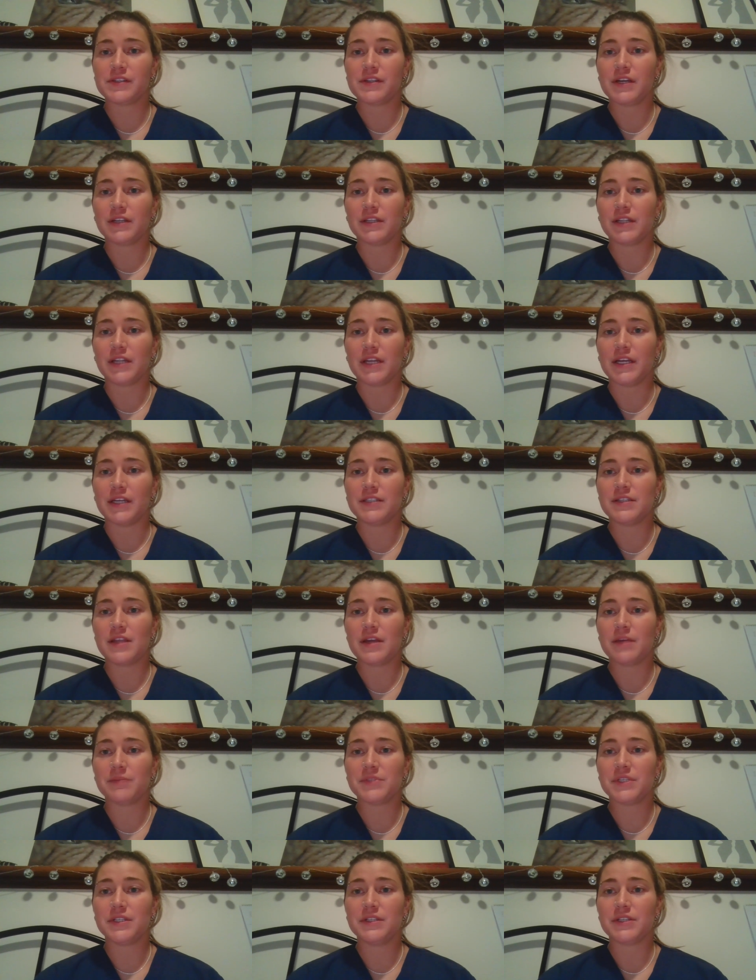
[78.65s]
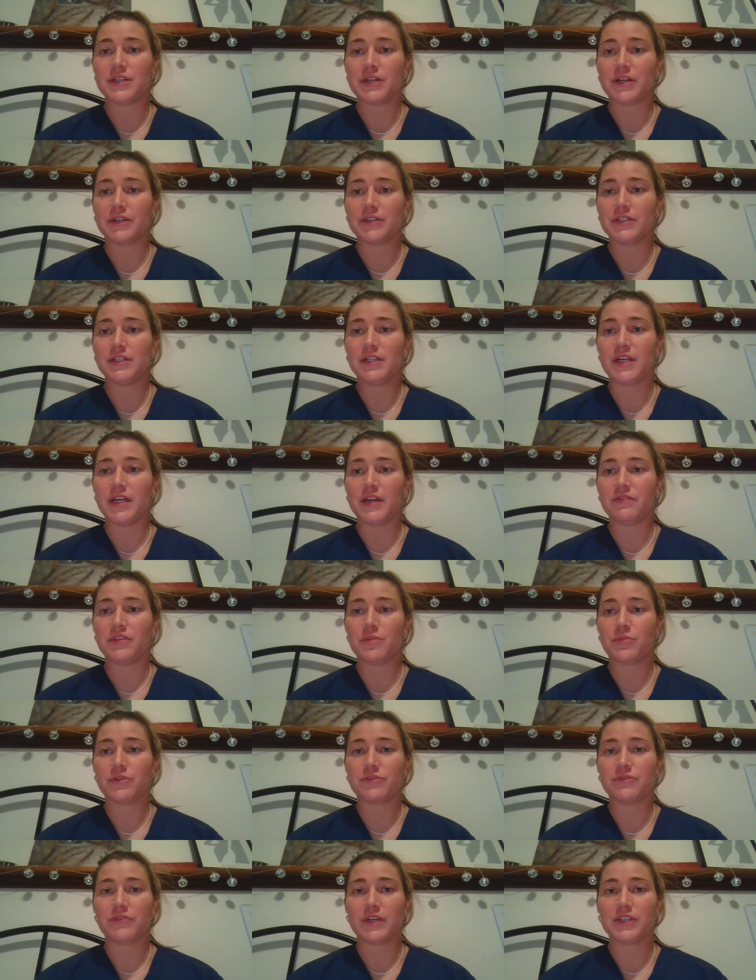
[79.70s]
that leads them to desire to leave the
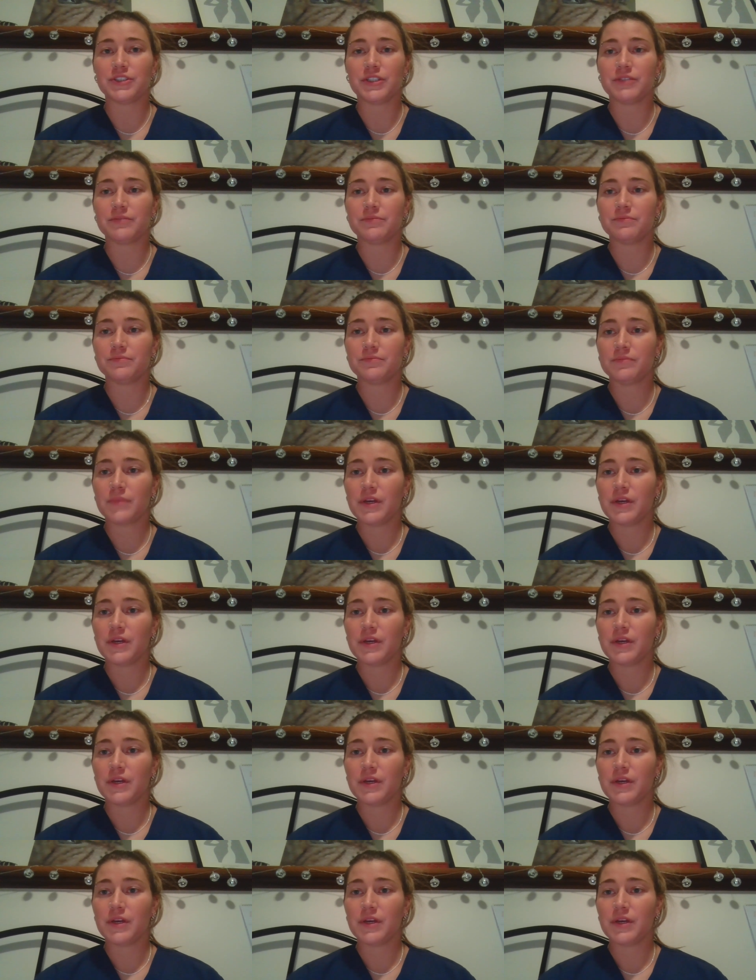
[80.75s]
profession,